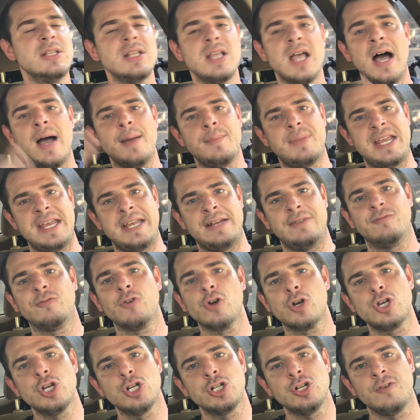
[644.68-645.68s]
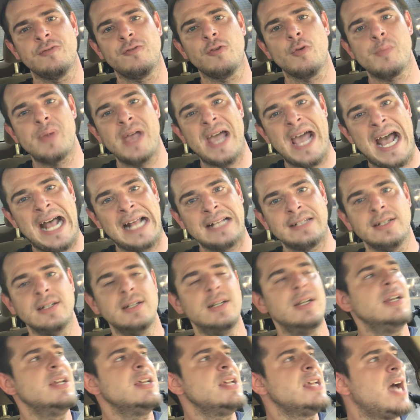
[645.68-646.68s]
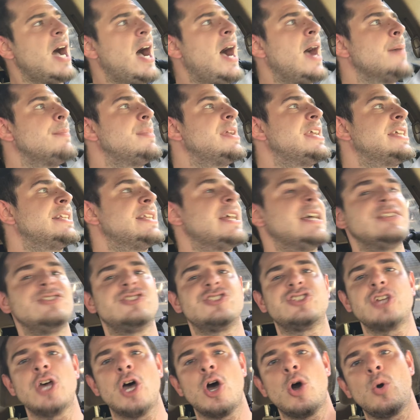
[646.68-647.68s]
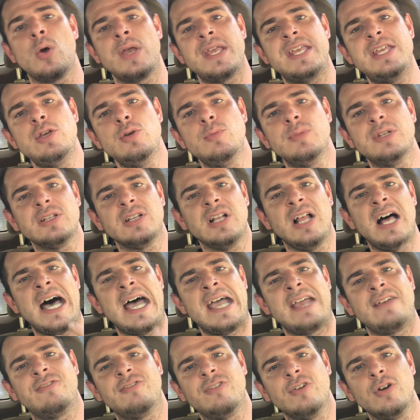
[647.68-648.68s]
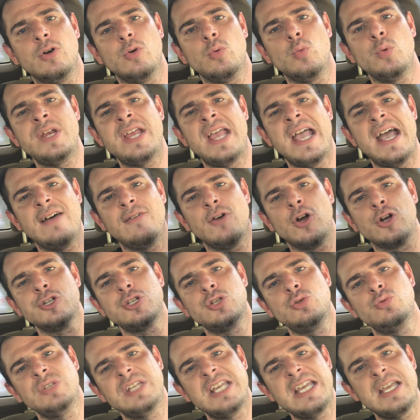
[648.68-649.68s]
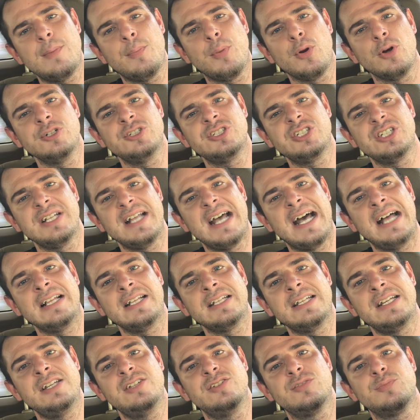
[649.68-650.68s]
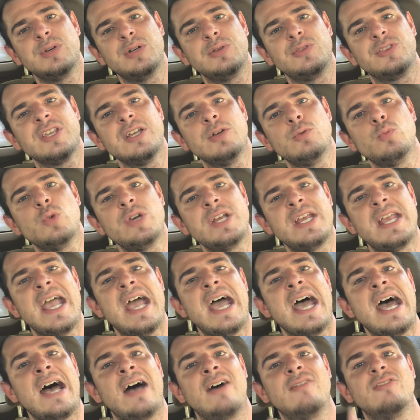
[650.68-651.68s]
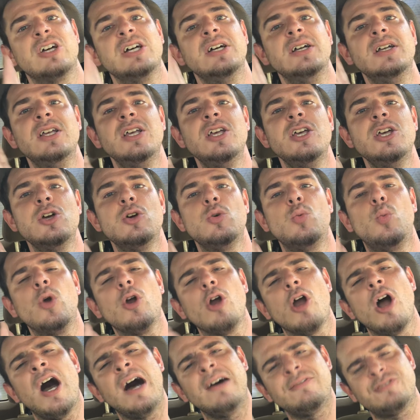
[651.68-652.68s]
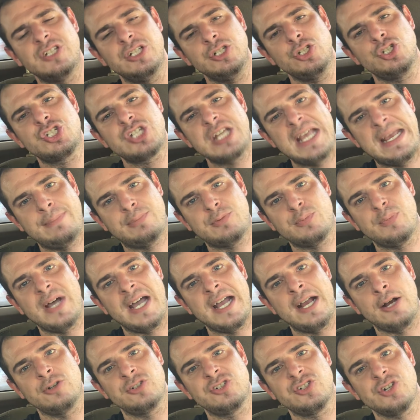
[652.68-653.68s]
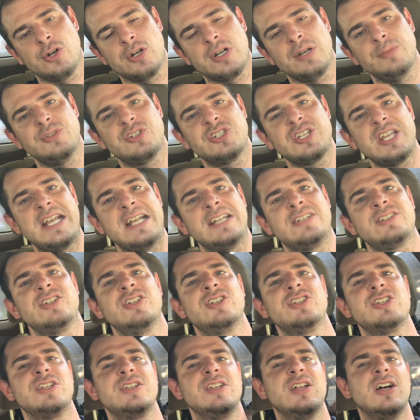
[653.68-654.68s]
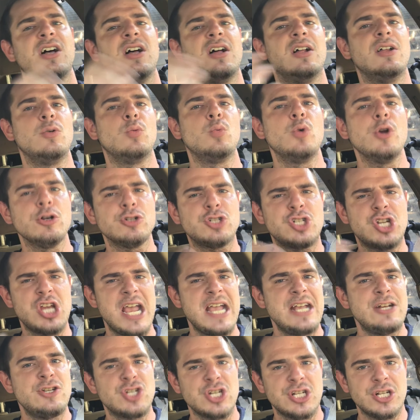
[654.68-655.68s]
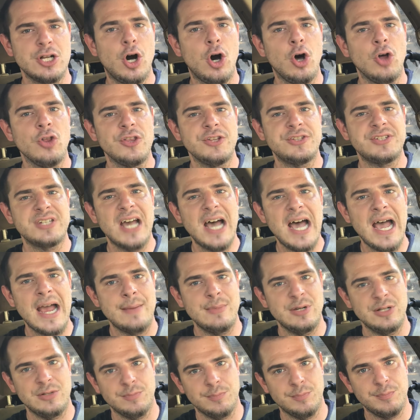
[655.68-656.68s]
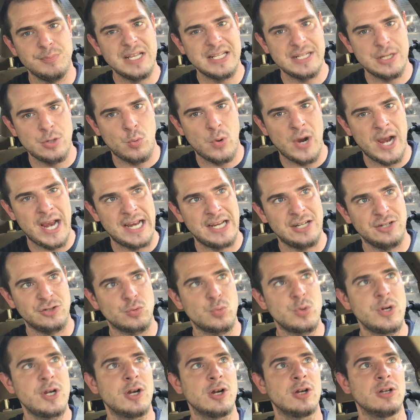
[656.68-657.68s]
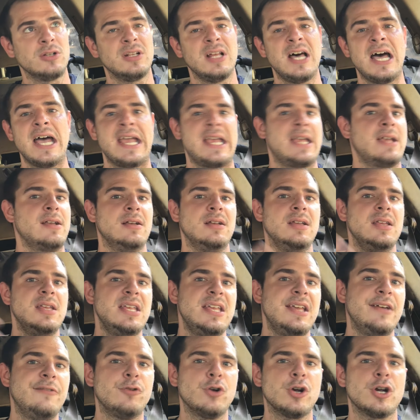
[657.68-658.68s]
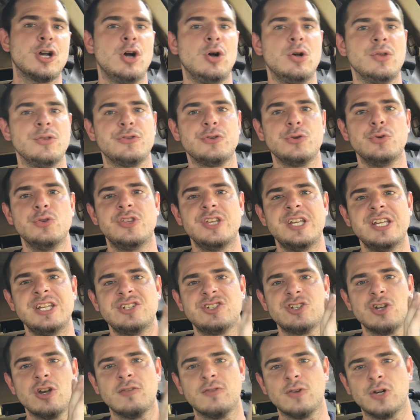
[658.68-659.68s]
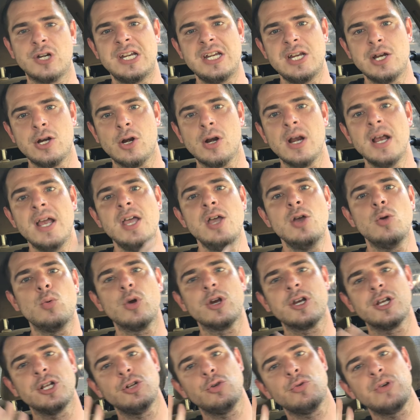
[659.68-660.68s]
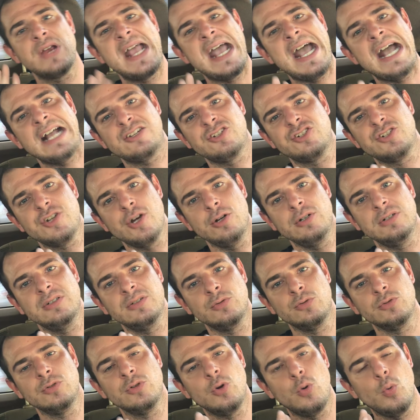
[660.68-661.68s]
I mean, for good or for bad. I mean, and so human life, we have our unique personalities, but then we're often shaped by our circumstances, and we're changing all the time in many ways. We're like, if we're going through this over here, we're going to react certain